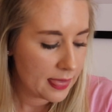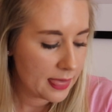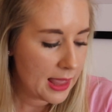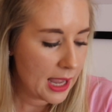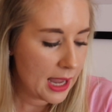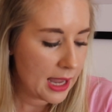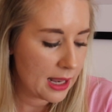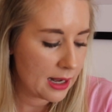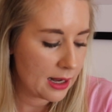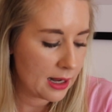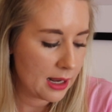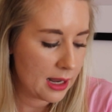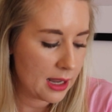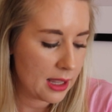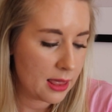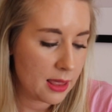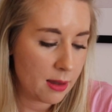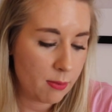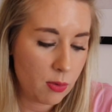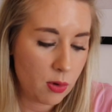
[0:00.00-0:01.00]
Then
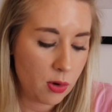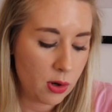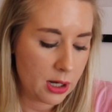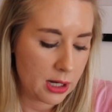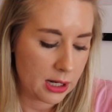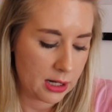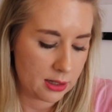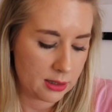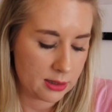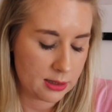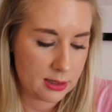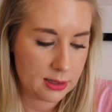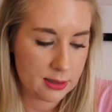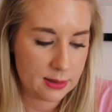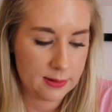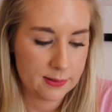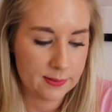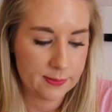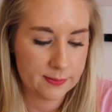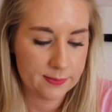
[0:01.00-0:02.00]
in the
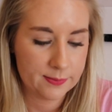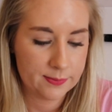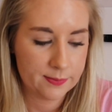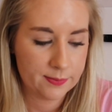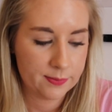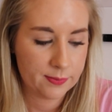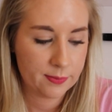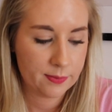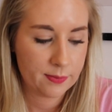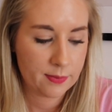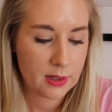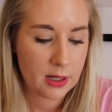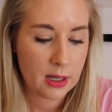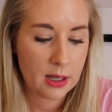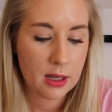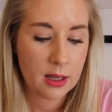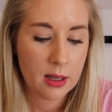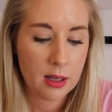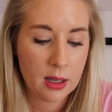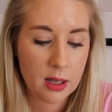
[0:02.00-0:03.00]
mornings,
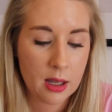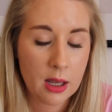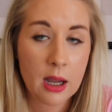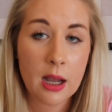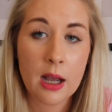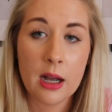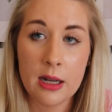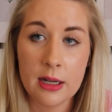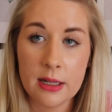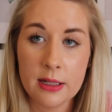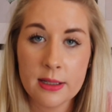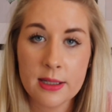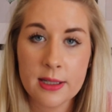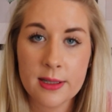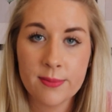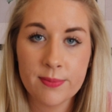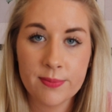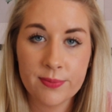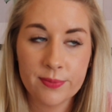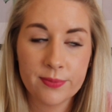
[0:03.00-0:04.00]
guys,
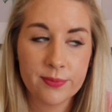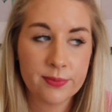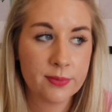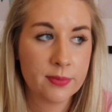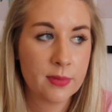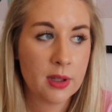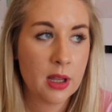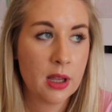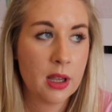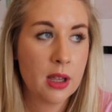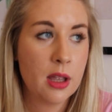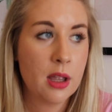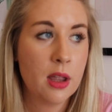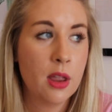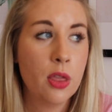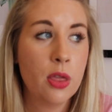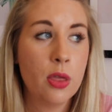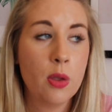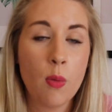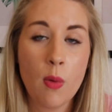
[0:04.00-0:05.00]

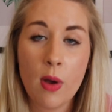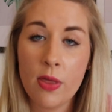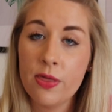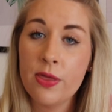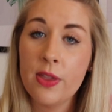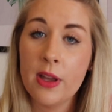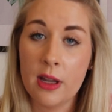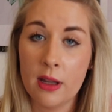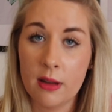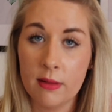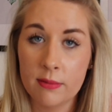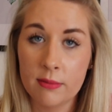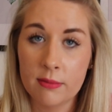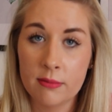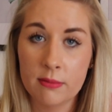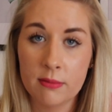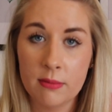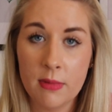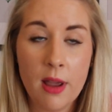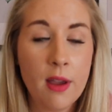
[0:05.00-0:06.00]
the one thing,
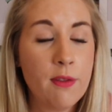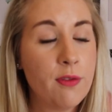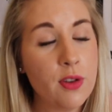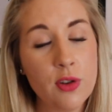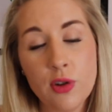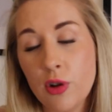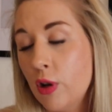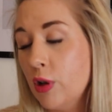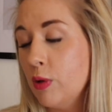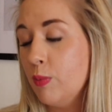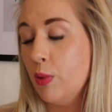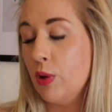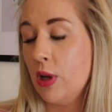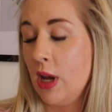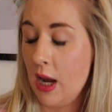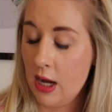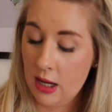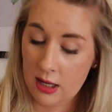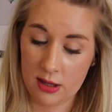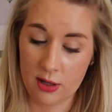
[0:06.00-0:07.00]
if you don't put
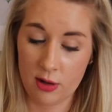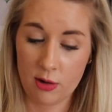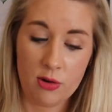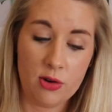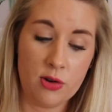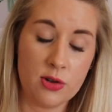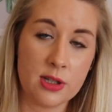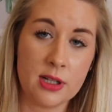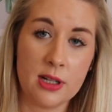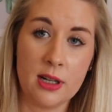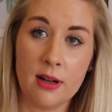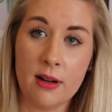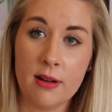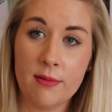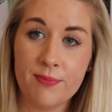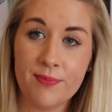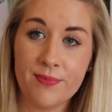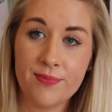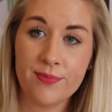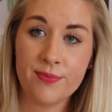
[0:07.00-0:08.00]
anything on your skin,
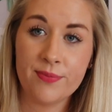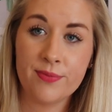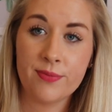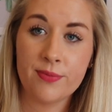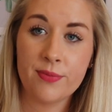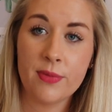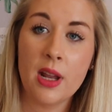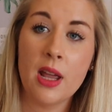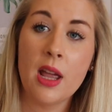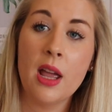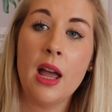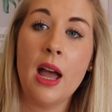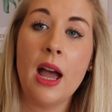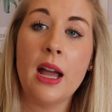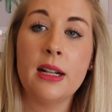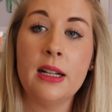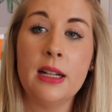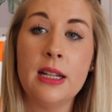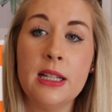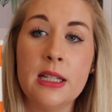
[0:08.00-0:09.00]

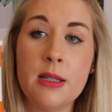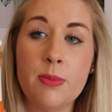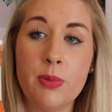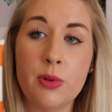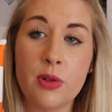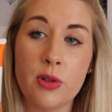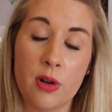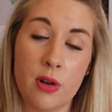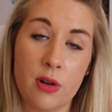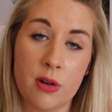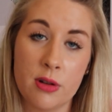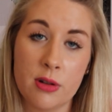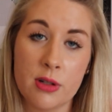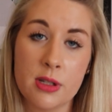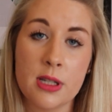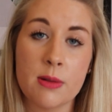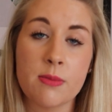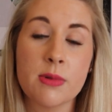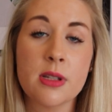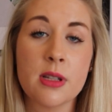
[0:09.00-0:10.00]
at least put on
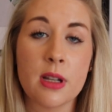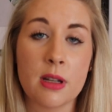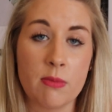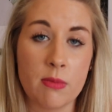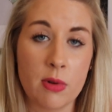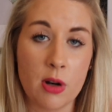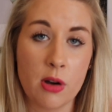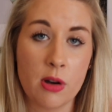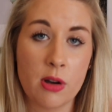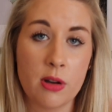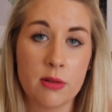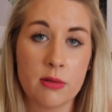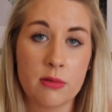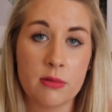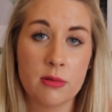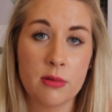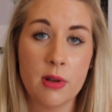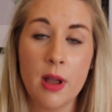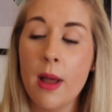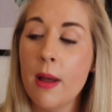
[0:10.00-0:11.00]
some sunblock,
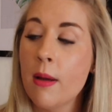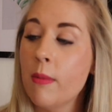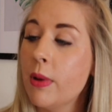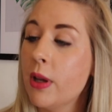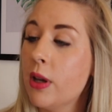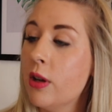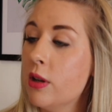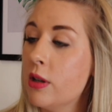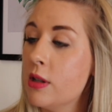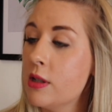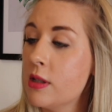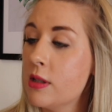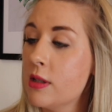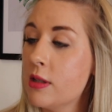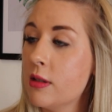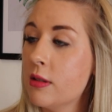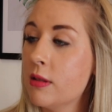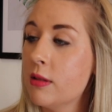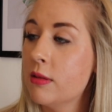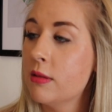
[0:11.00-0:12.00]

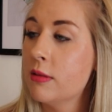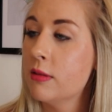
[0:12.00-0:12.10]
because